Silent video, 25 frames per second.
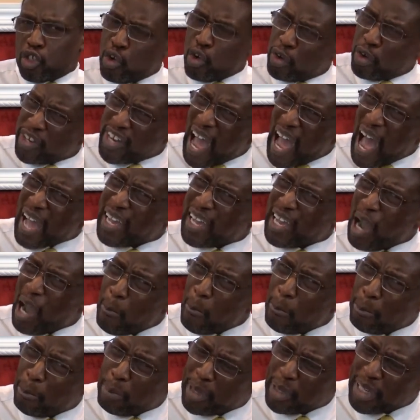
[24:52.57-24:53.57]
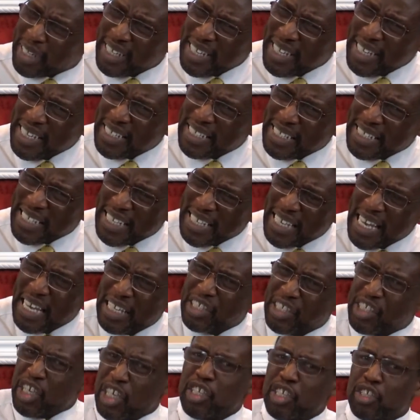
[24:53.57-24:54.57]
You're not completely
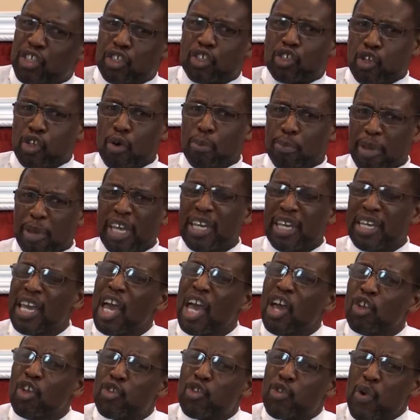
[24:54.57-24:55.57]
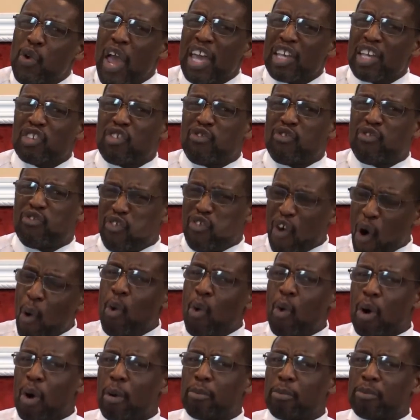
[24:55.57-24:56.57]
Jesus. You're being
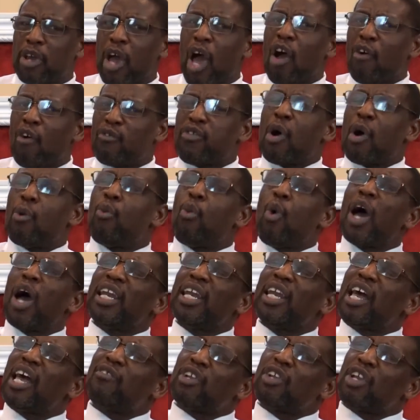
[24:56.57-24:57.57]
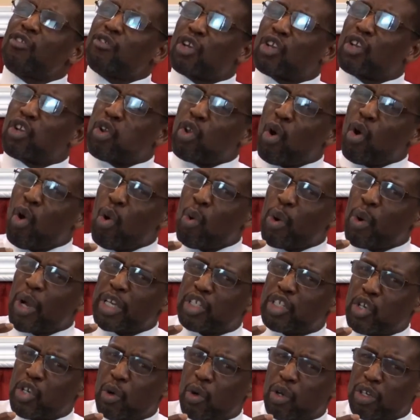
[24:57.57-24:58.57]
transformed from one level of
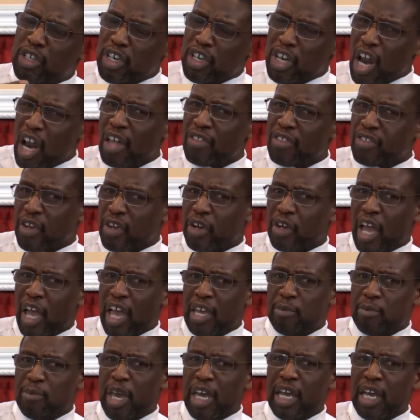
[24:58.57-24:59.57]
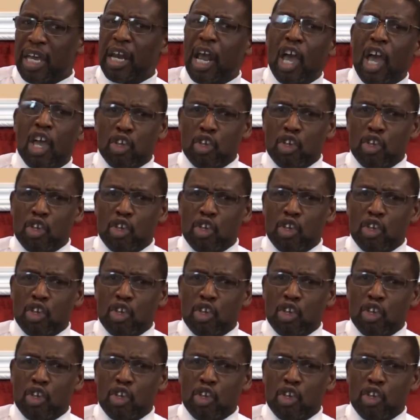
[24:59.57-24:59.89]
glory to another. Amen.